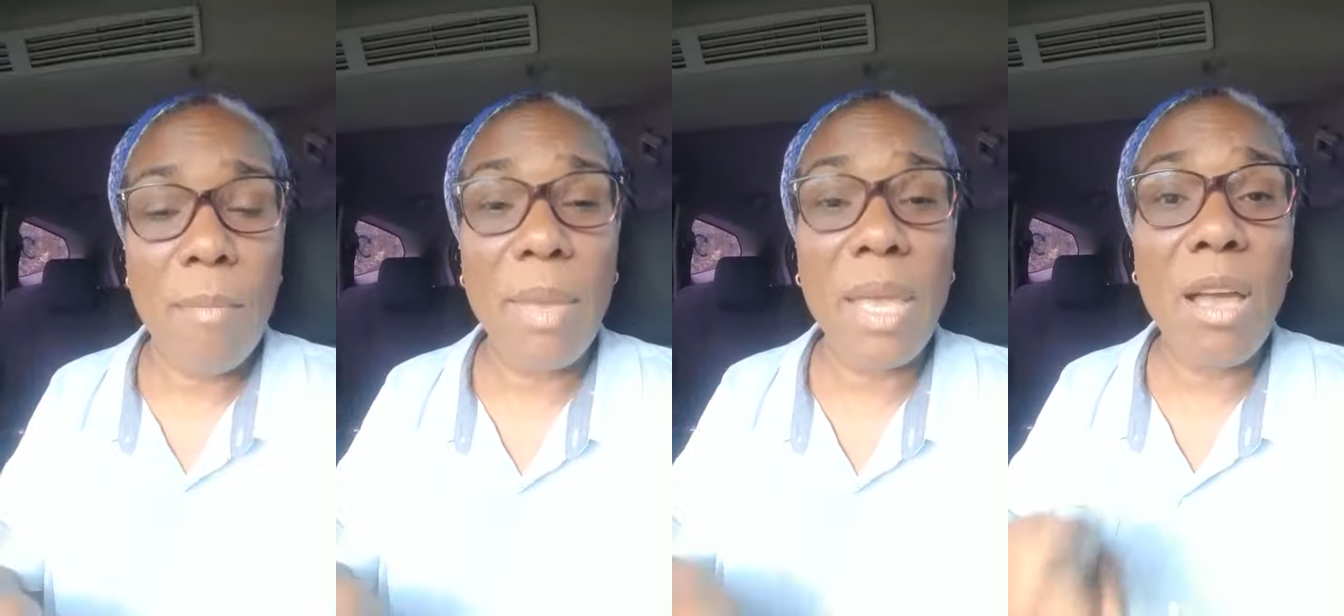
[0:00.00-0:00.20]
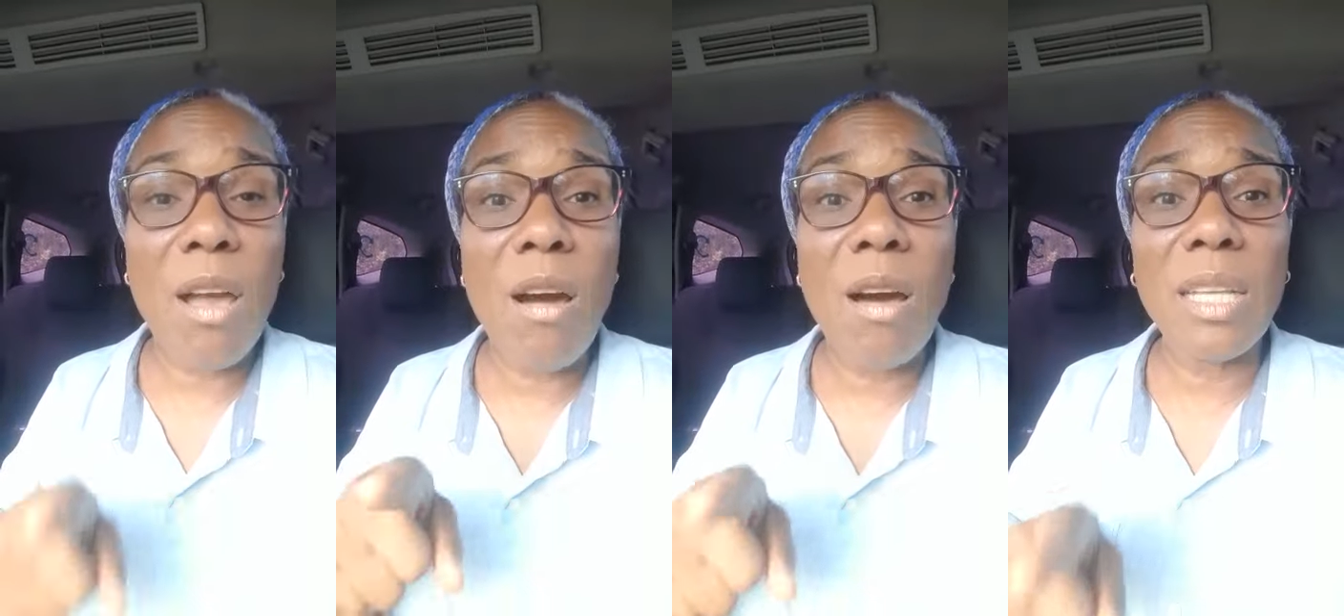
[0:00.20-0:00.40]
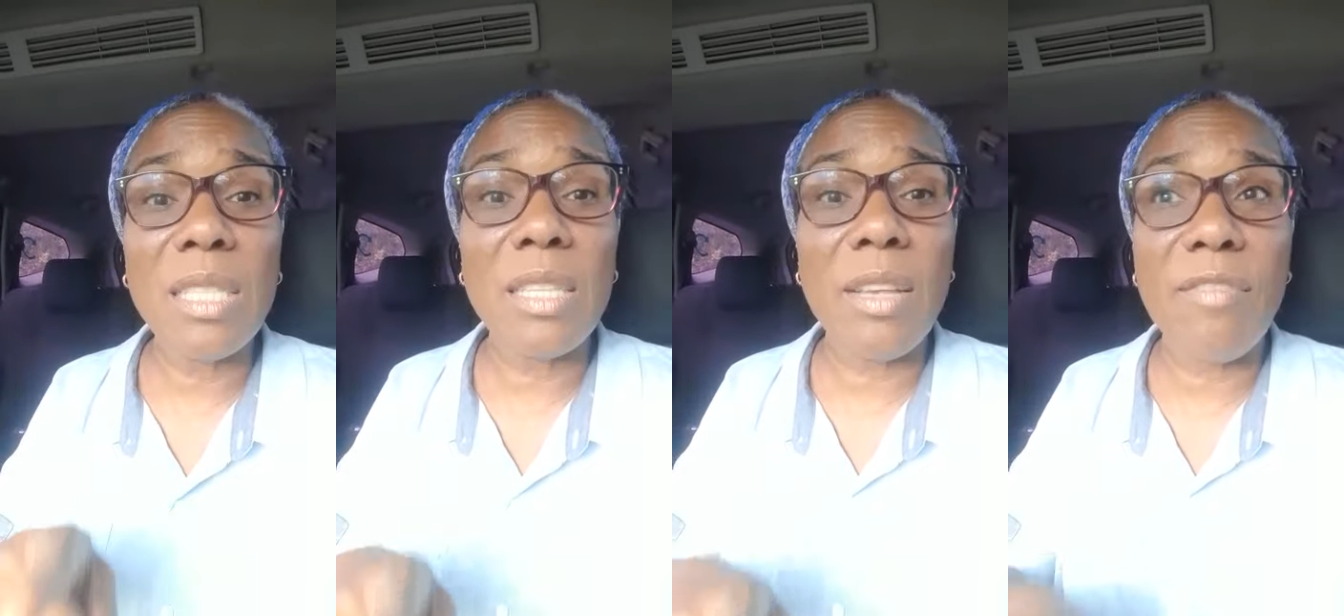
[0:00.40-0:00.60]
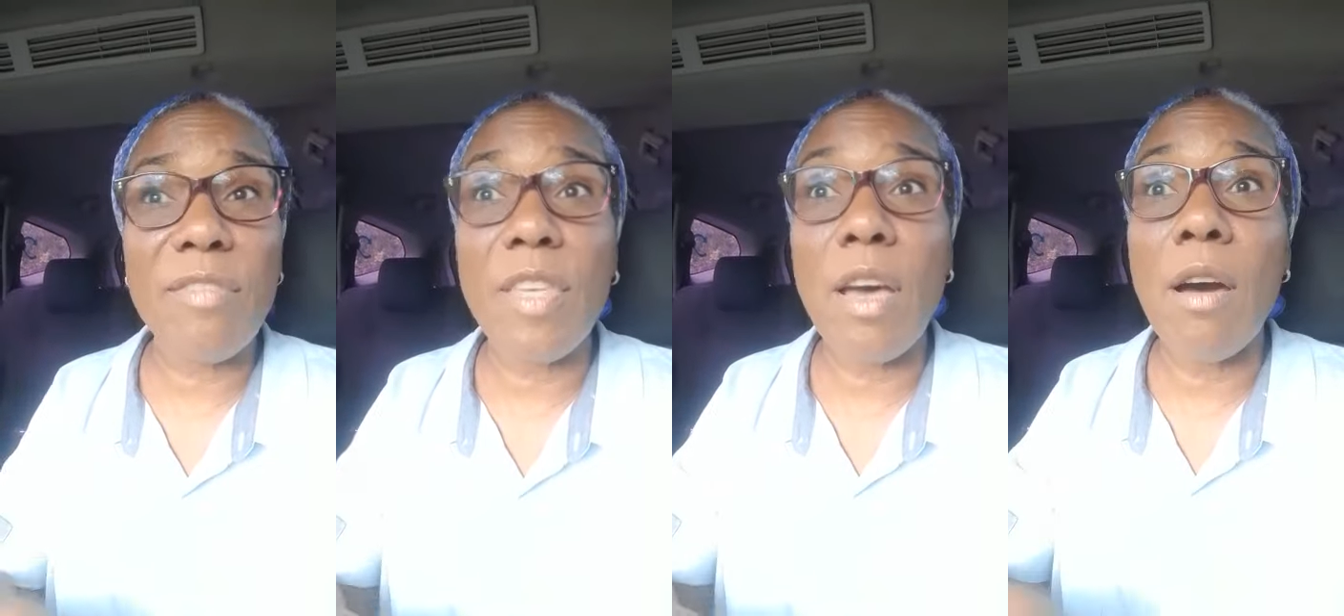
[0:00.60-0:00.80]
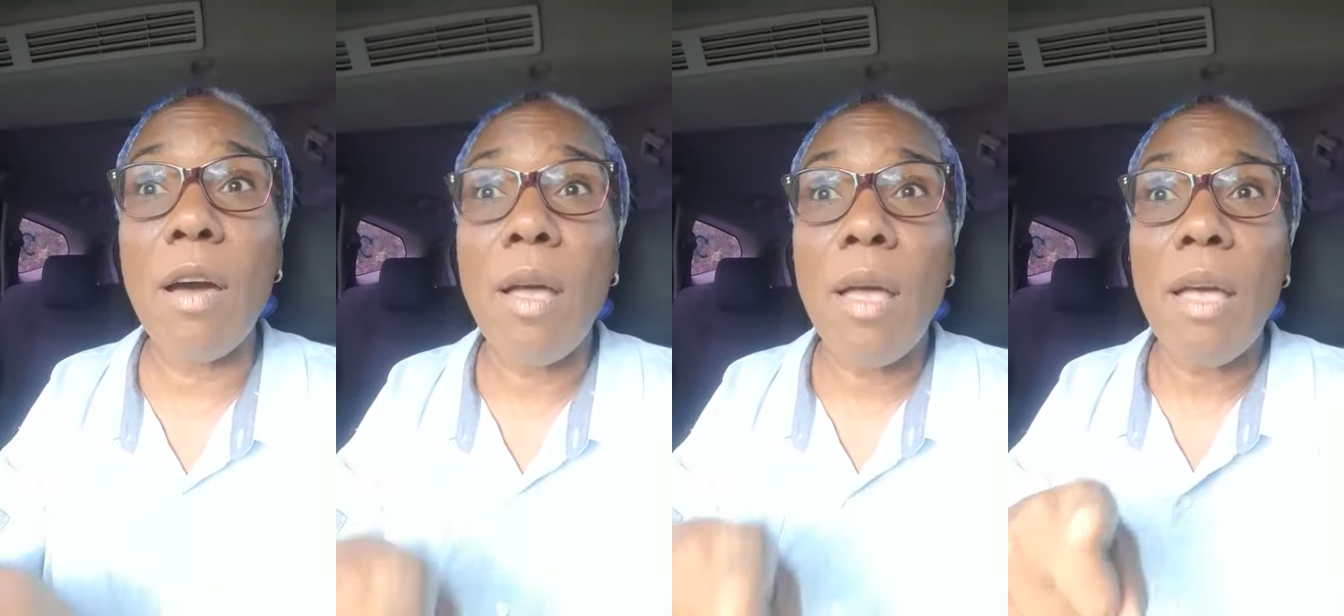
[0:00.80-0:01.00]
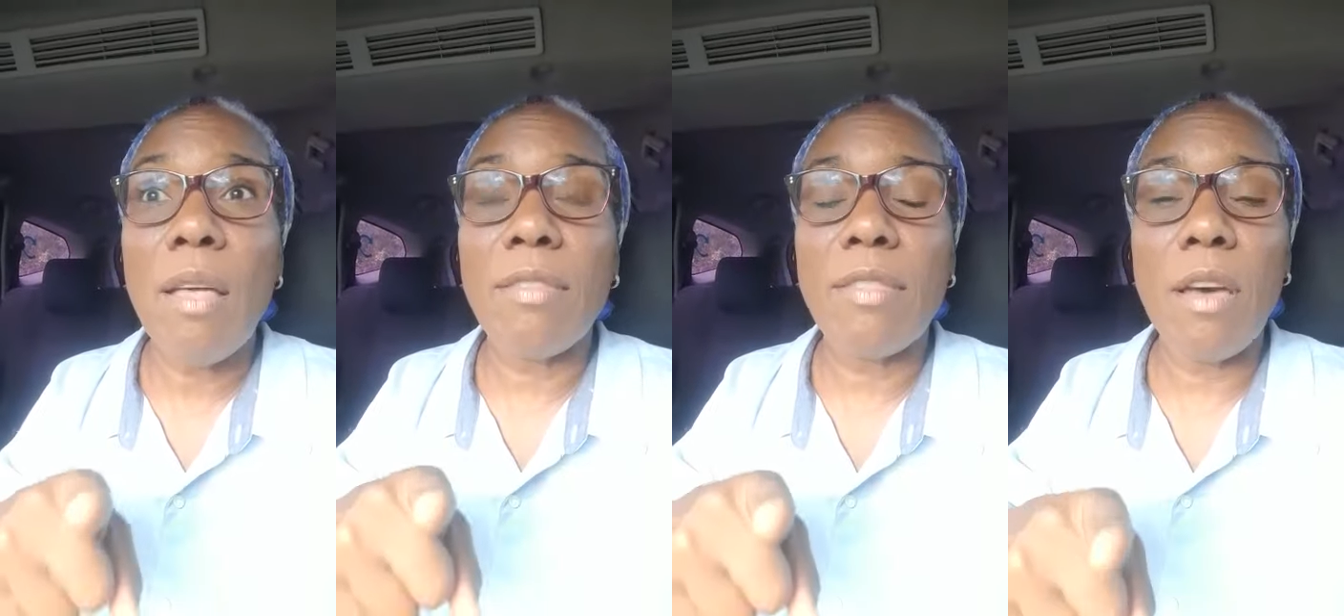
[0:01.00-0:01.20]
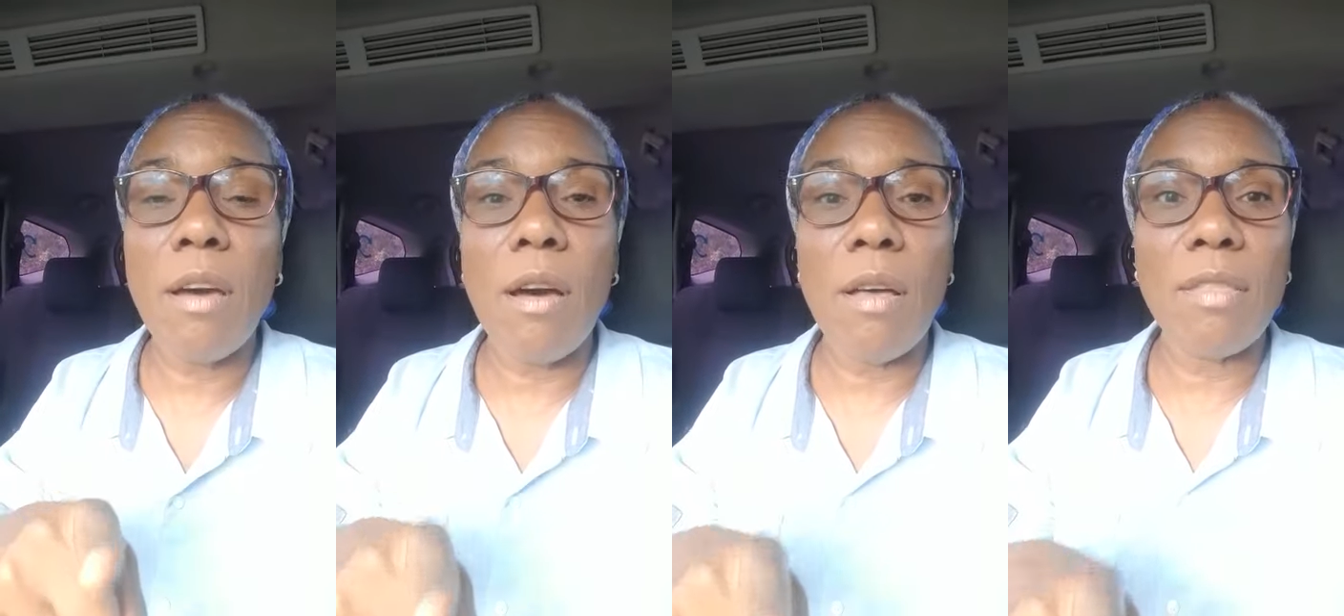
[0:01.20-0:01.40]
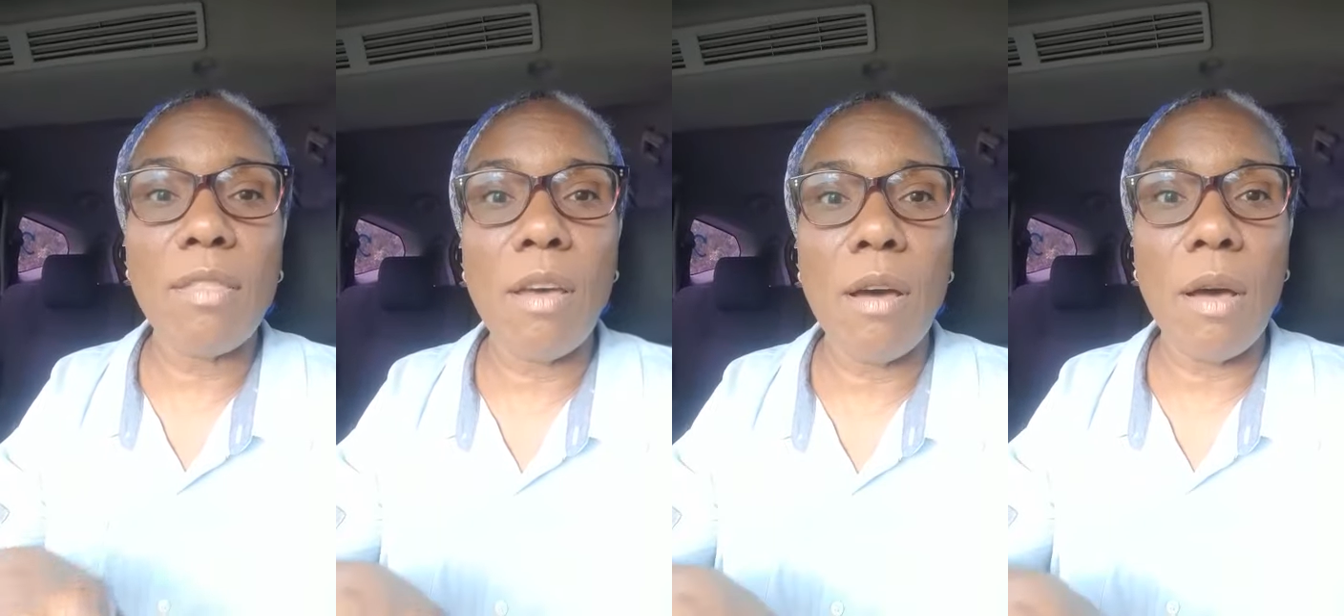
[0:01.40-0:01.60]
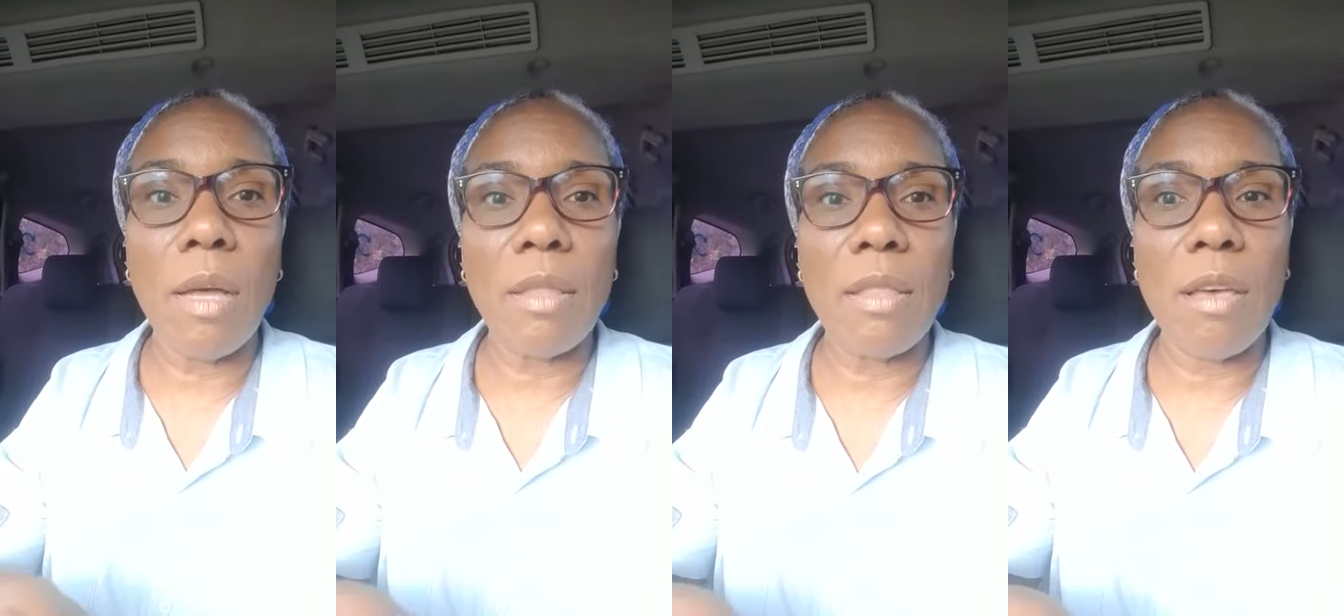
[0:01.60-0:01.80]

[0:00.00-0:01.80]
because of the, the, the,